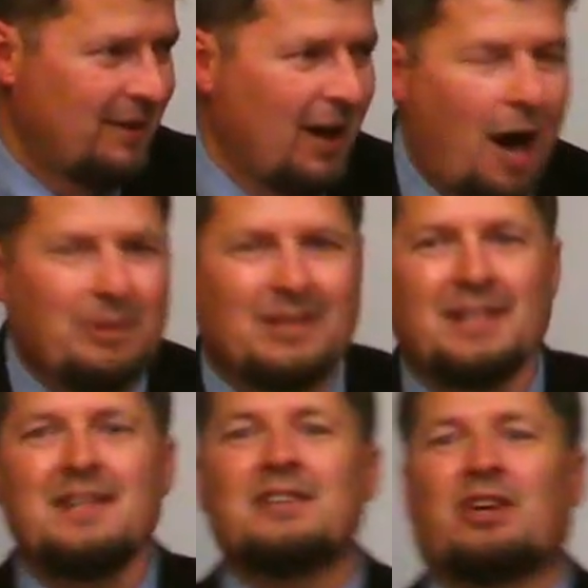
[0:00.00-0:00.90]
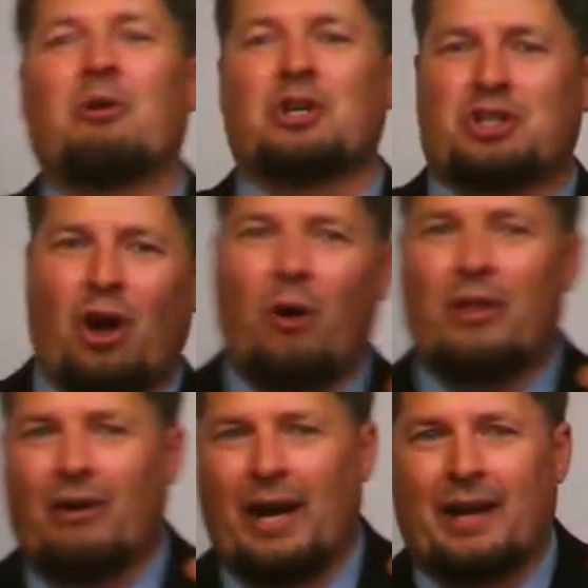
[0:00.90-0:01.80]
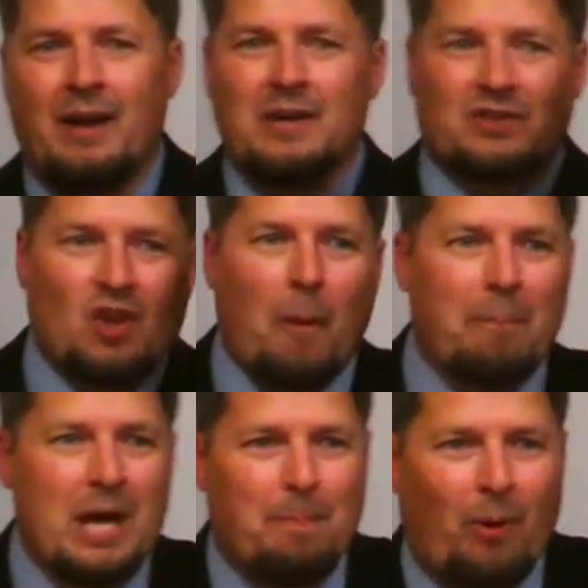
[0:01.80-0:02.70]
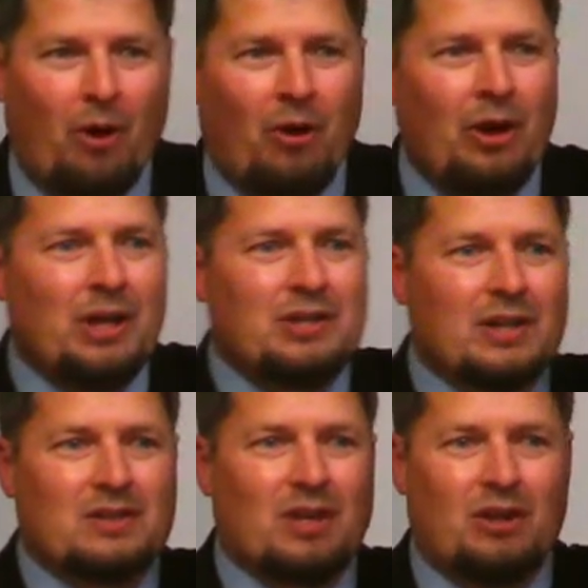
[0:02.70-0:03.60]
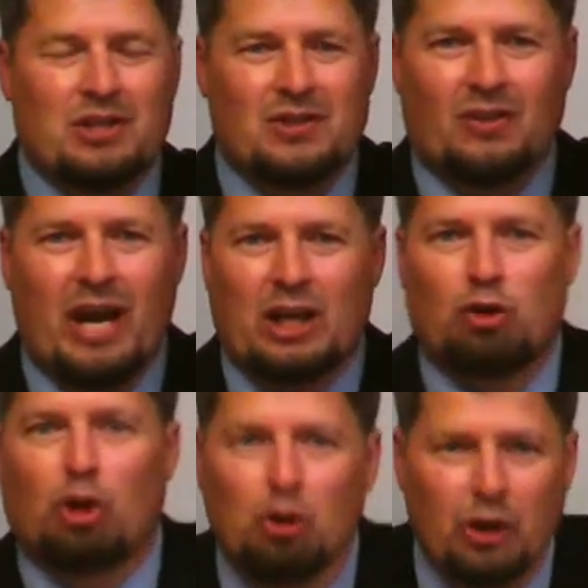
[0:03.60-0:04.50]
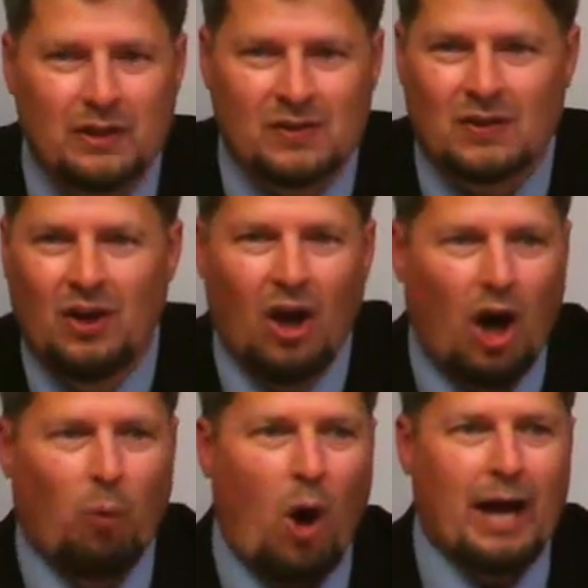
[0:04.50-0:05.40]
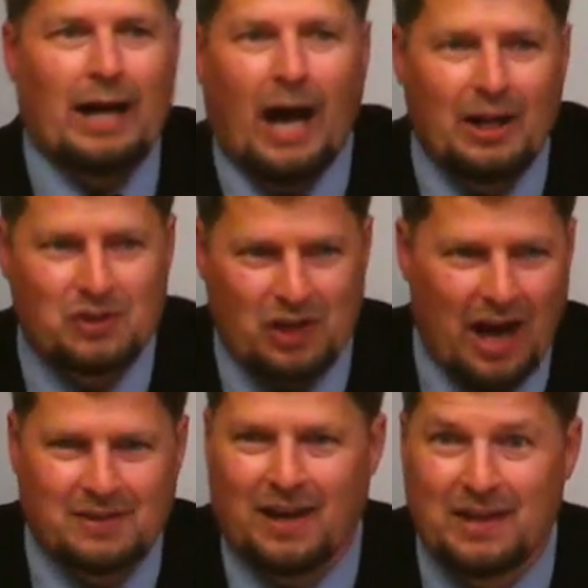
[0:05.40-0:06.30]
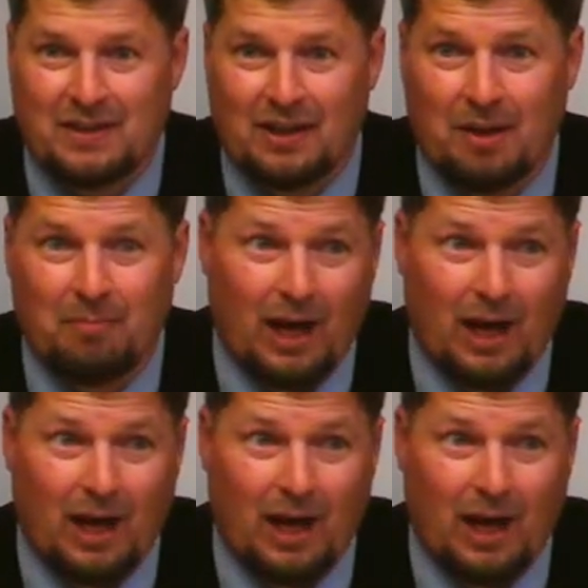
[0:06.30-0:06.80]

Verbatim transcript: I mean, doesn't this go to show that, like, some people just, they're just, like, clueless on why God is chastising them?